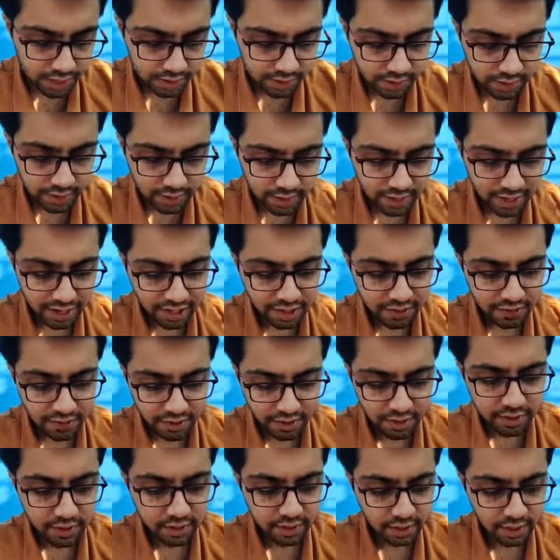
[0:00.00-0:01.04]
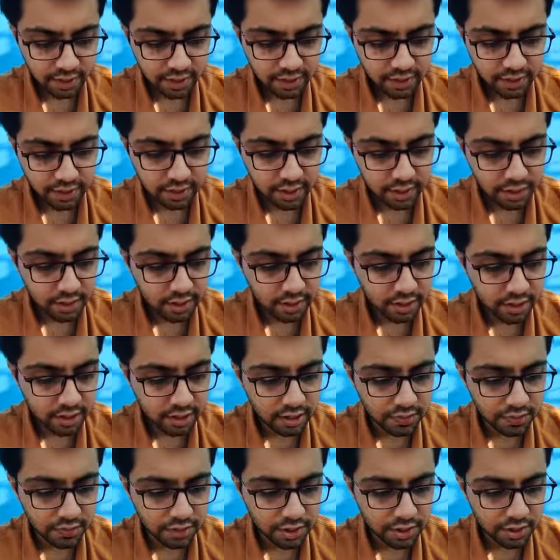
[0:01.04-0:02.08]
There is a classification. Yeah, there is a
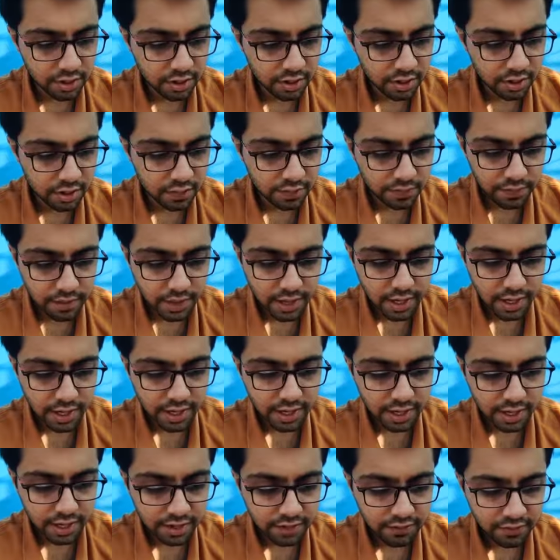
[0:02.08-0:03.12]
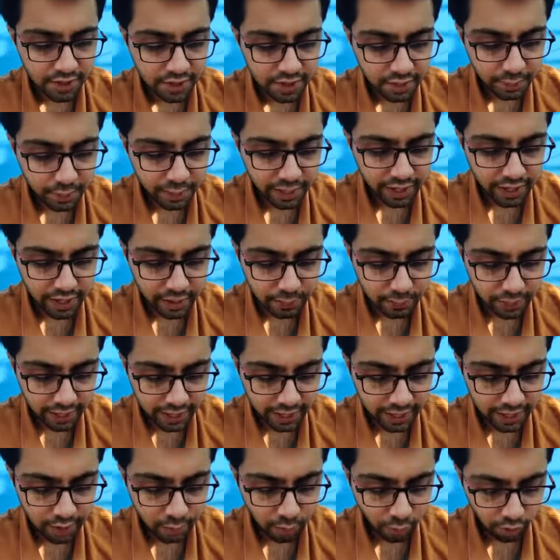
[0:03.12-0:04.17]
classification. That is very mild,
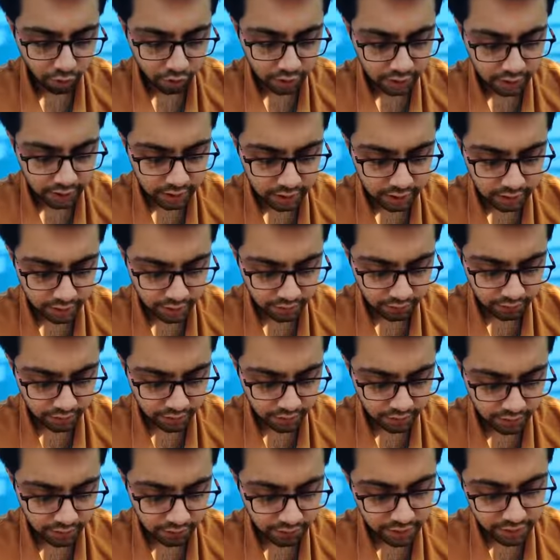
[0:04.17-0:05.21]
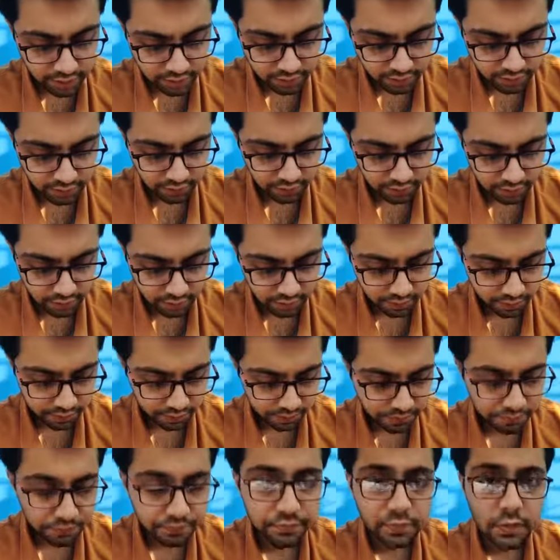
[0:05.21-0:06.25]
moderate, severe, and very severe.
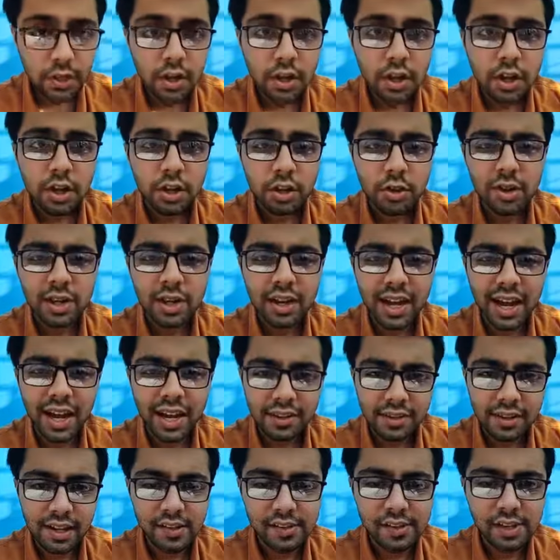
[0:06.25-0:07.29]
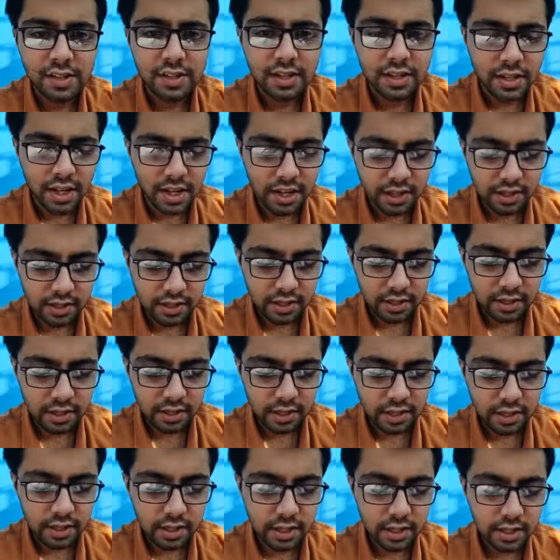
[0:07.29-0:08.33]
So yeah, the answer, I will just tell the answer here.
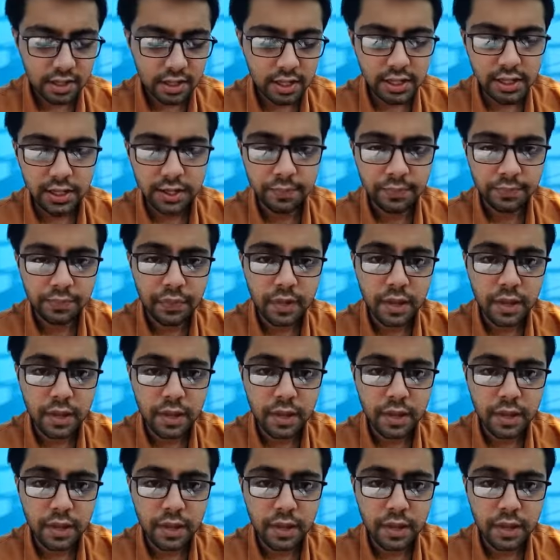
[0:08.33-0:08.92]
It's a C.